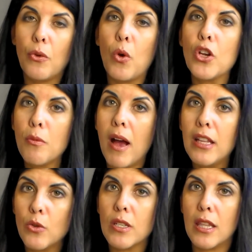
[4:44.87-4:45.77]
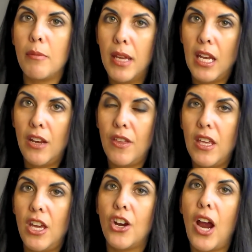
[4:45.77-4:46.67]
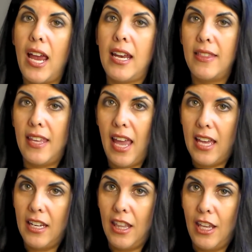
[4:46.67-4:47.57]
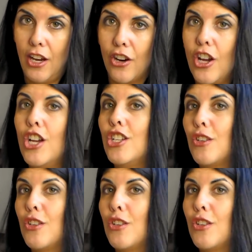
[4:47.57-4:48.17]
what your mileage was at the beginning of the year and at the end of the year.